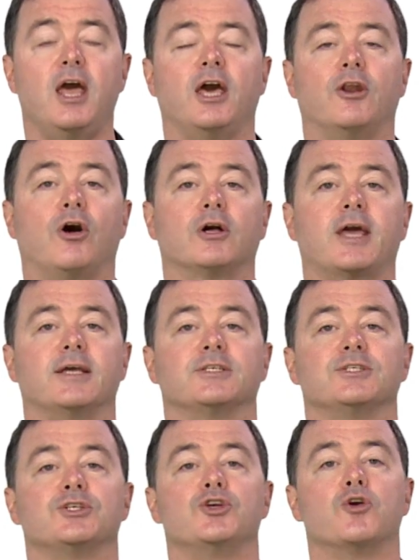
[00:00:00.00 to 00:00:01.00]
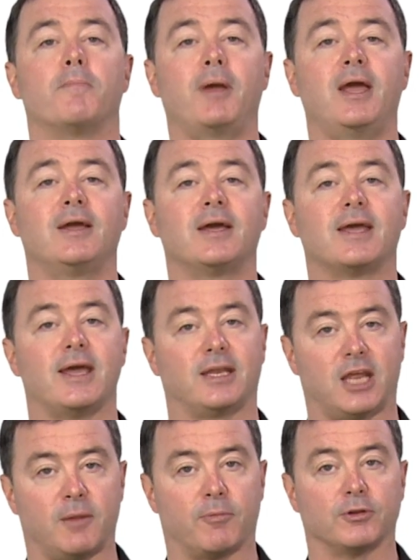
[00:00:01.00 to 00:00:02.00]
In all cases, you're paying a
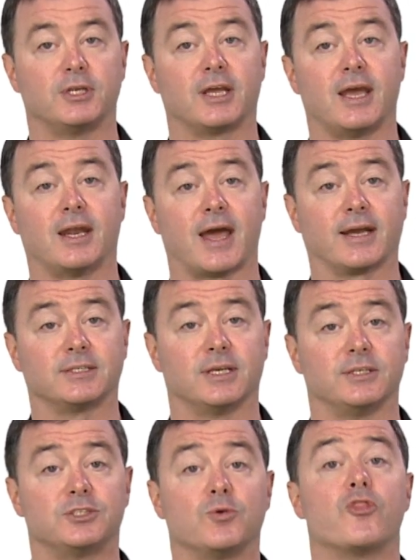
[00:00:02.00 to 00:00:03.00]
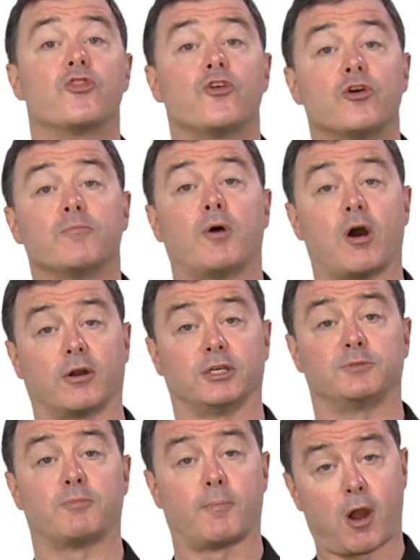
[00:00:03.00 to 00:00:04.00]
gatekeeper to gain access to a third
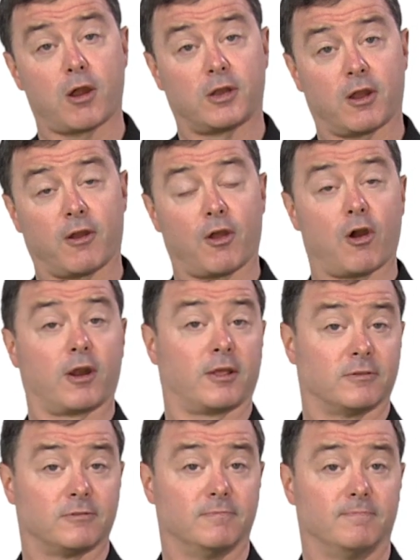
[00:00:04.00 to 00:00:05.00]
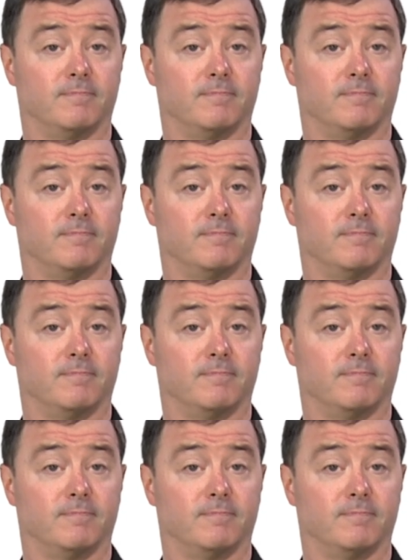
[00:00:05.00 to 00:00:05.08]
party's proprietary audience.